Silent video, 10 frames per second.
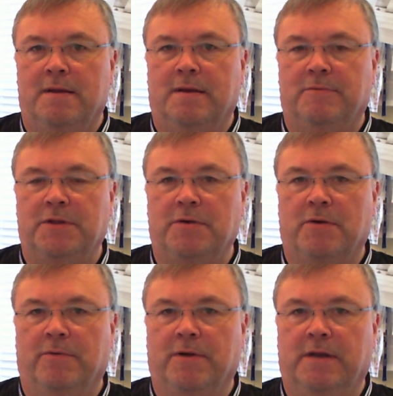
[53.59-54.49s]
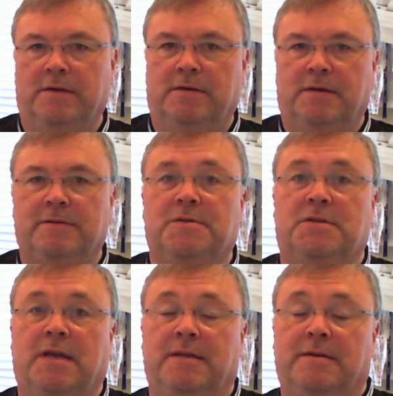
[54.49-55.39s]
Now, when you go work in another
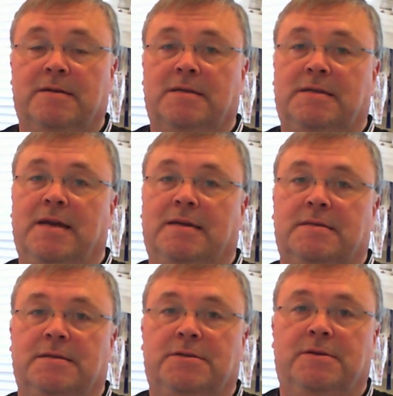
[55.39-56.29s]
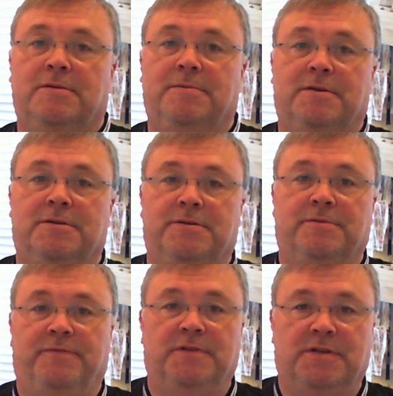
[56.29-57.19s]
state, they're going to tax it too because
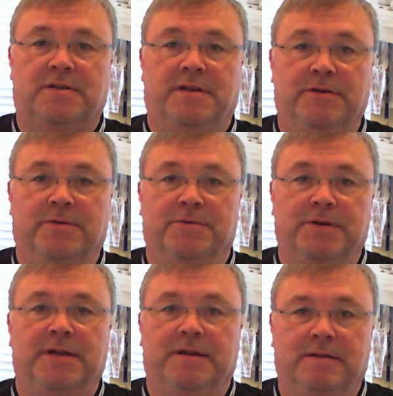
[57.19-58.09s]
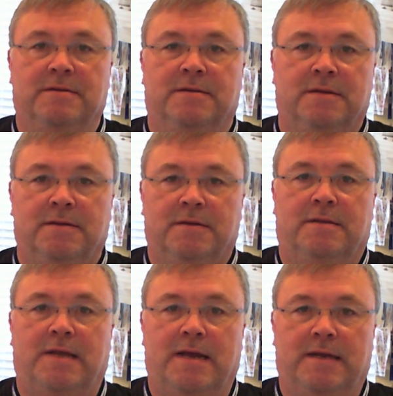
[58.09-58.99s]
you're physically earning
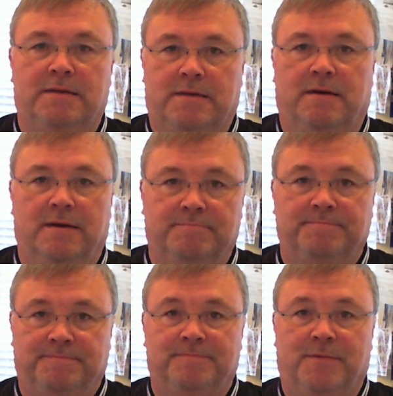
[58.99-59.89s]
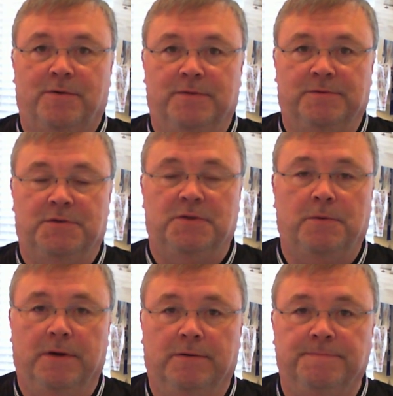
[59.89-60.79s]
that income on their
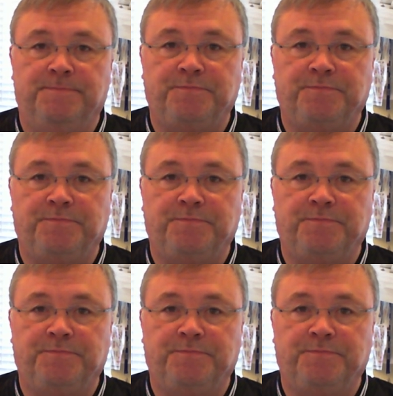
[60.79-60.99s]
soil.